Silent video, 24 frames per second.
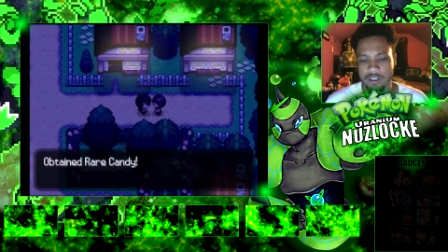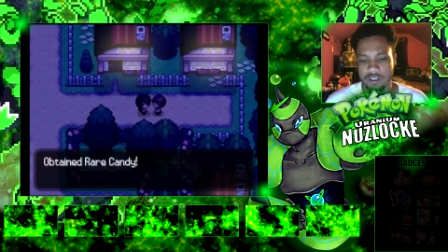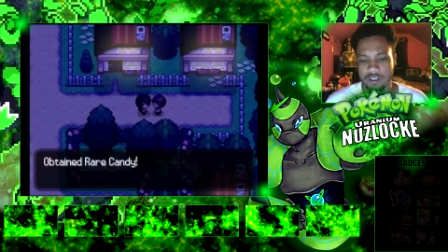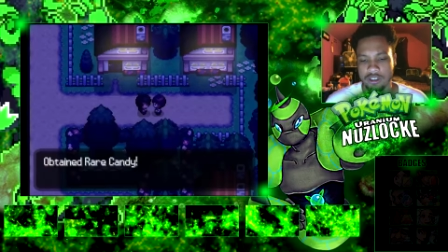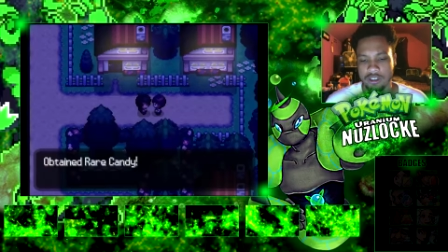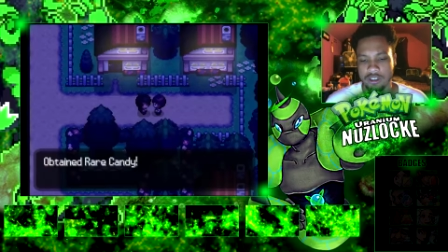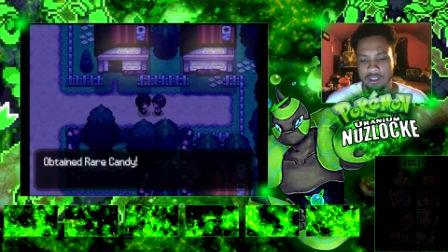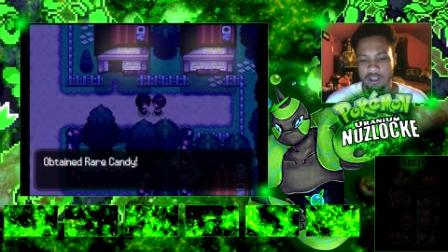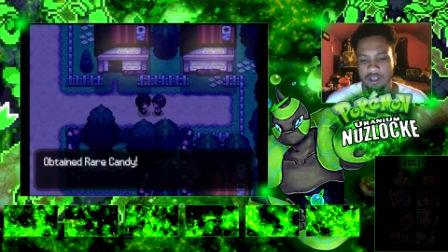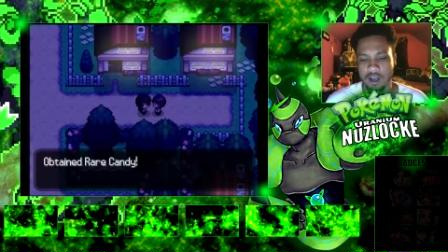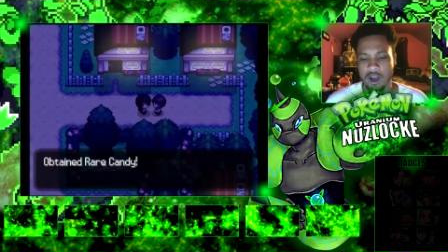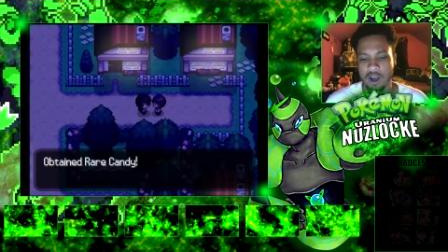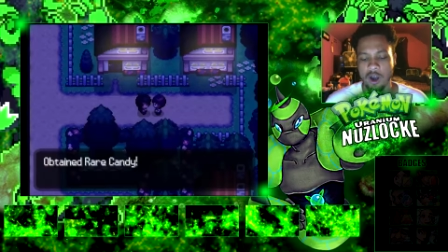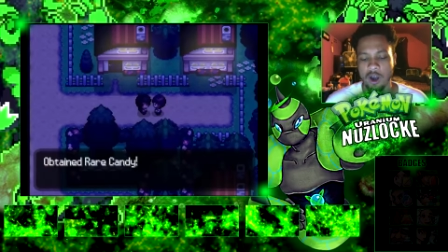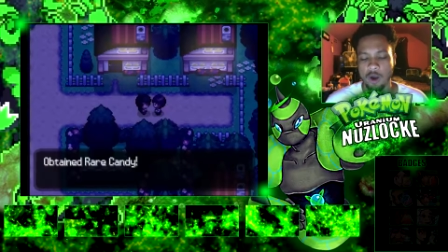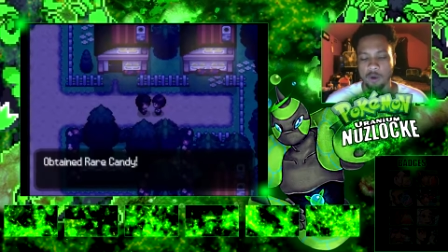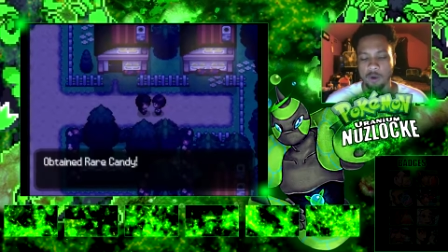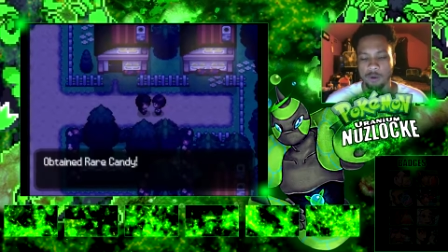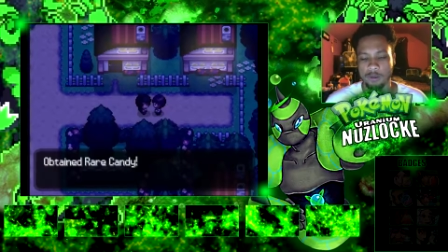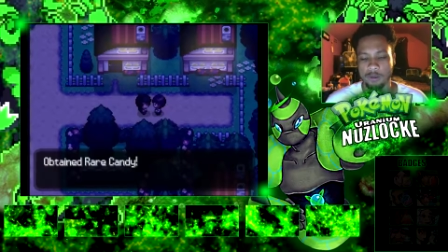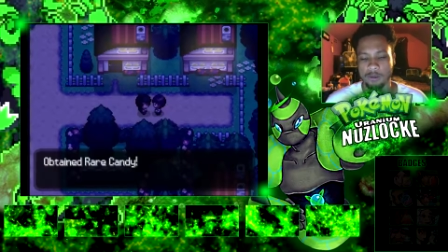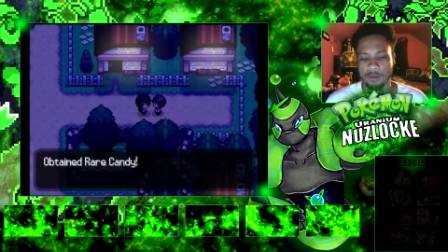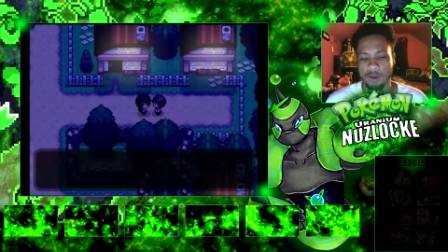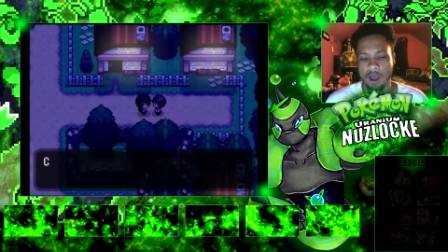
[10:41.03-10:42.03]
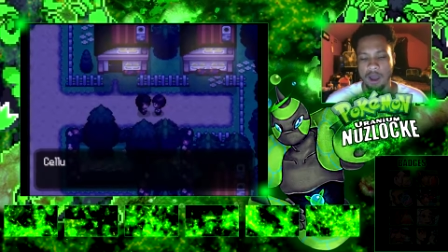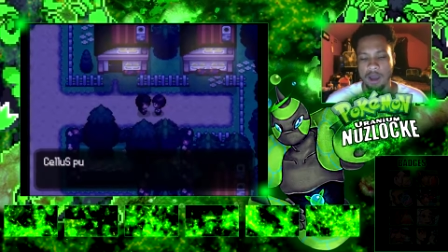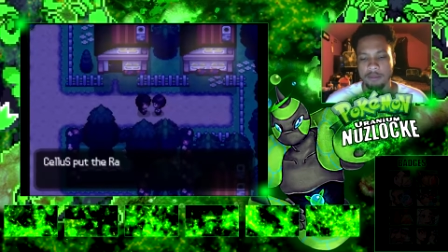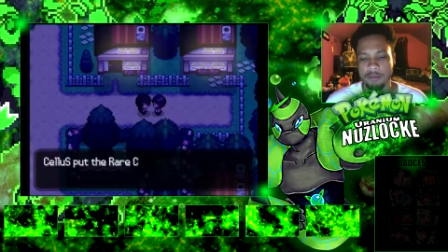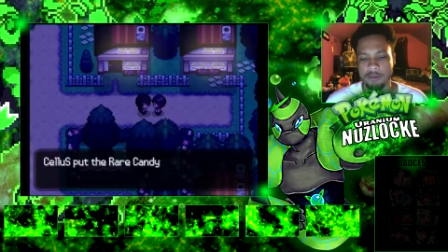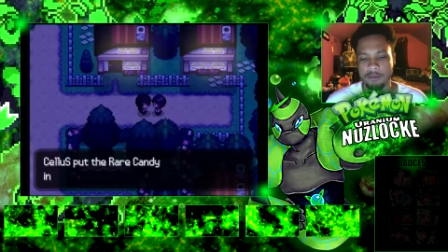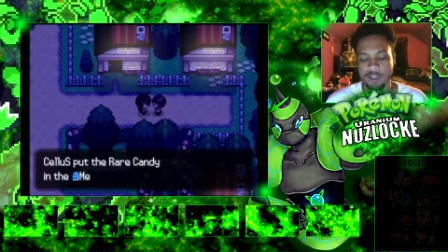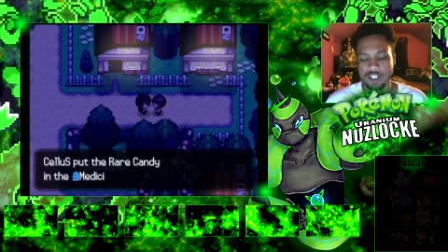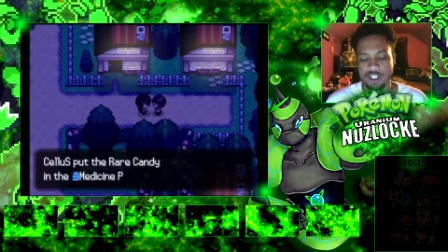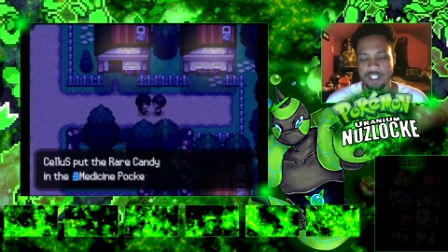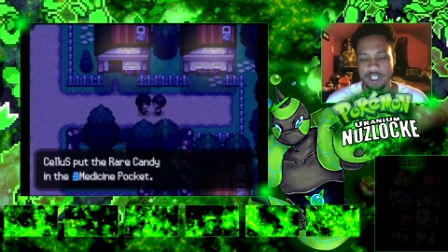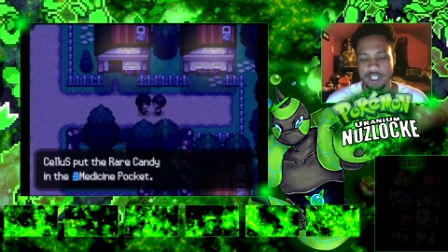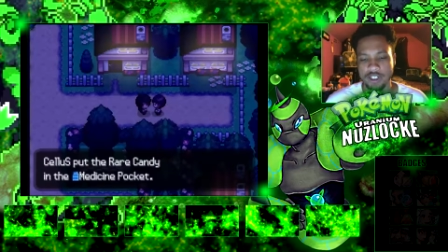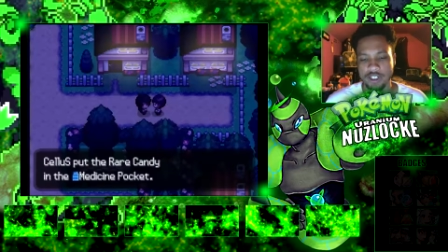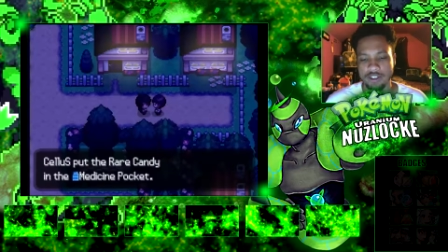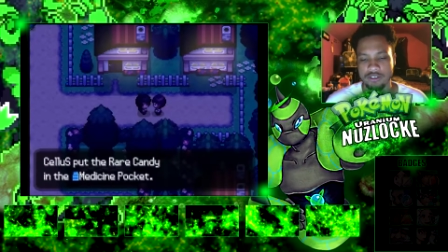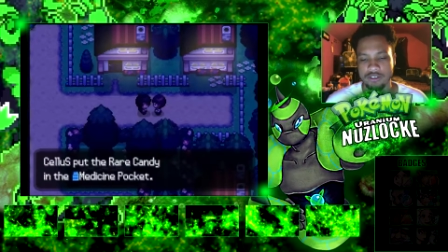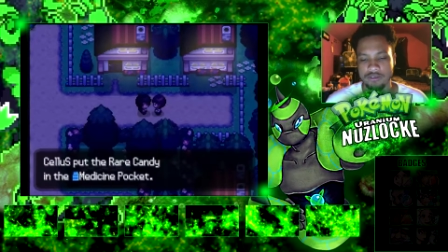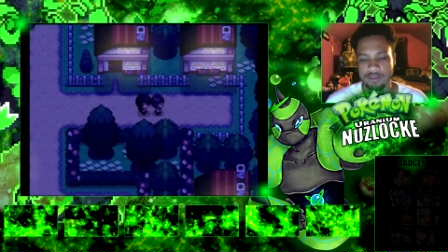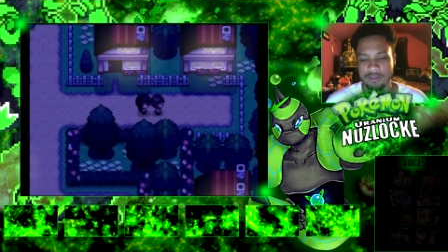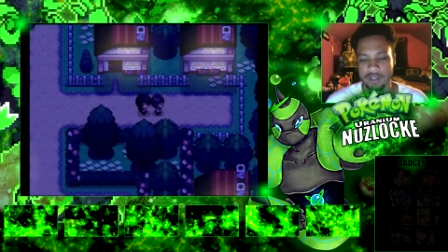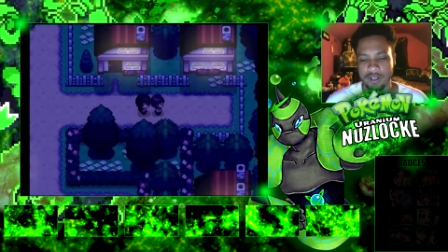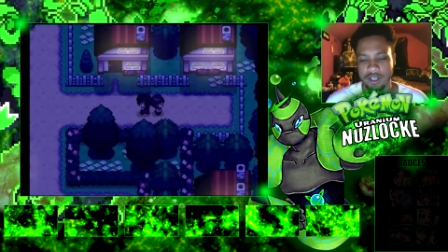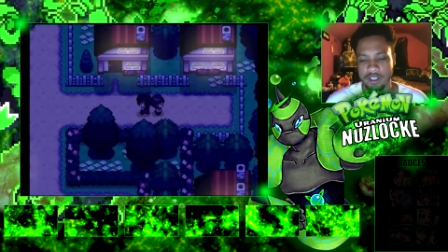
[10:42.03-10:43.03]
Oh, I appreciate you
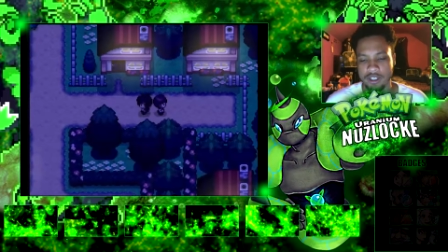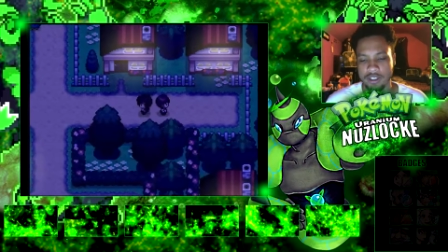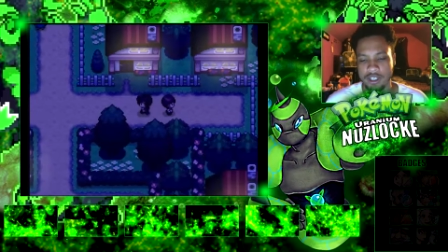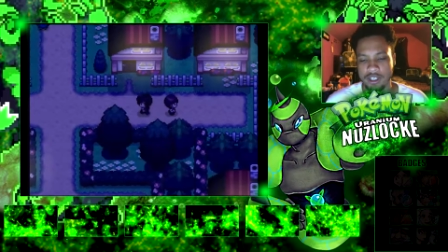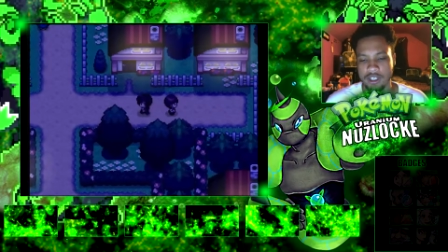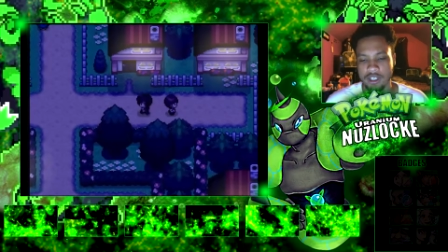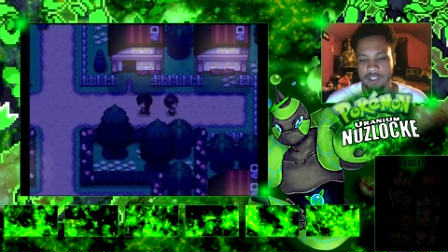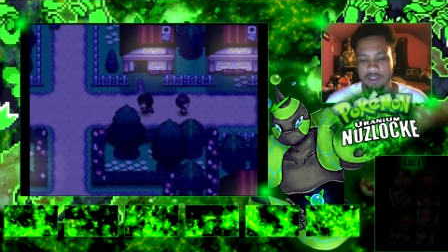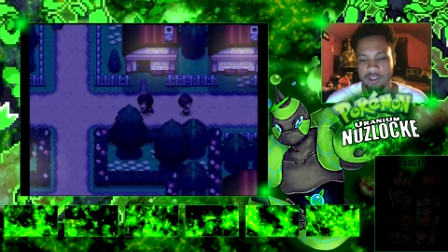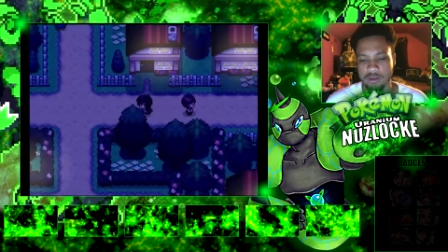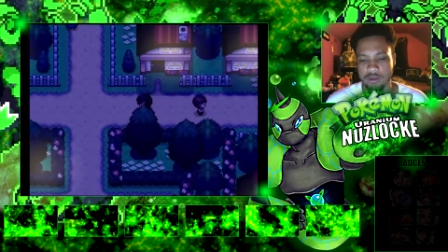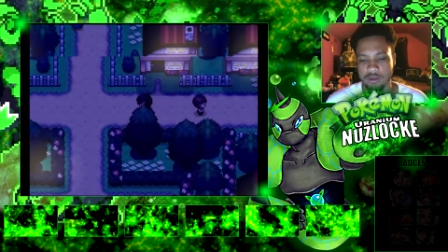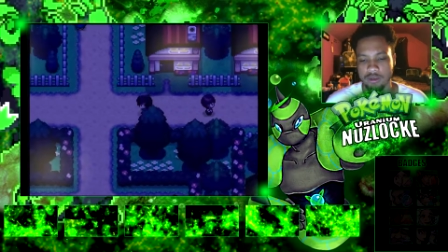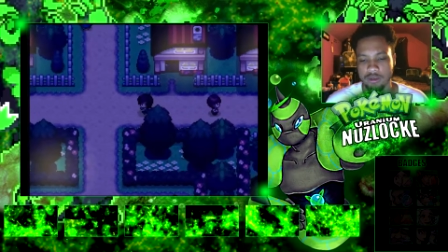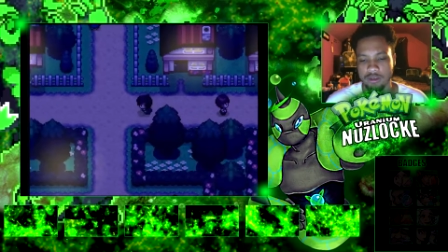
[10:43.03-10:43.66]
for that. Thank you.